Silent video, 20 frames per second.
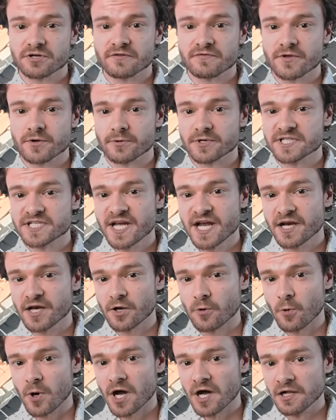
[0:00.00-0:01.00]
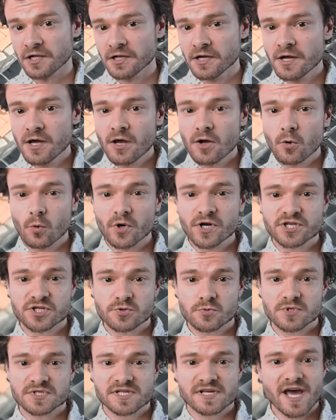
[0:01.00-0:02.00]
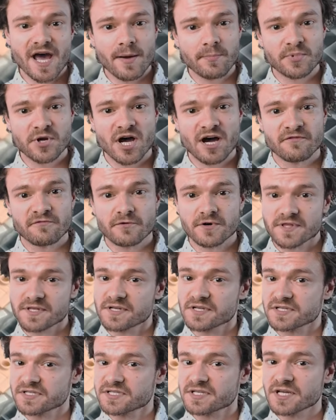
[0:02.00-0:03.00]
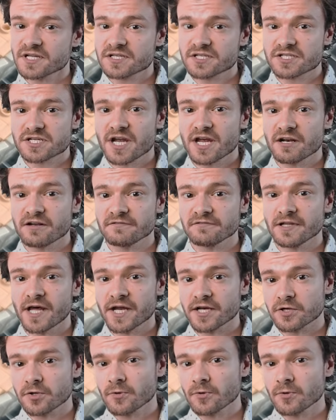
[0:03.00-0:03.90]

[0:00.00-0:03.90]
of the retaining wall, which was capped off with a distinct shade of light